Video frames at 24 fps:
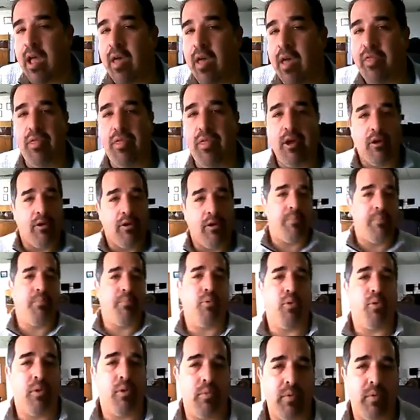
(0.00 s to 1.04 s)
they're on
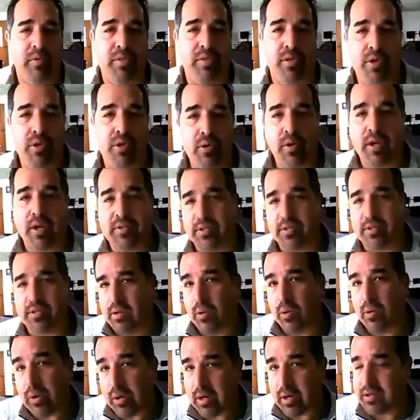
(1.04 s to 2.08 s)
board with you as an
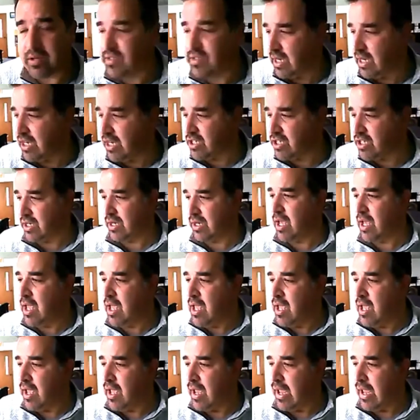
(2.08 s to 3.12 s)
organization
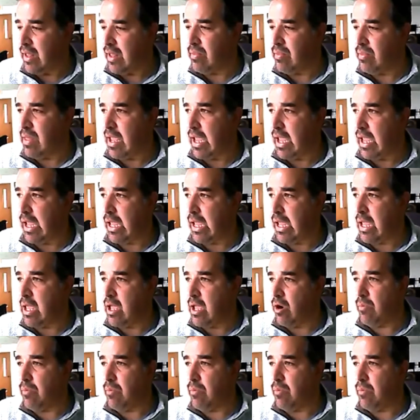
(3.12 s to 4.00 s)
and they are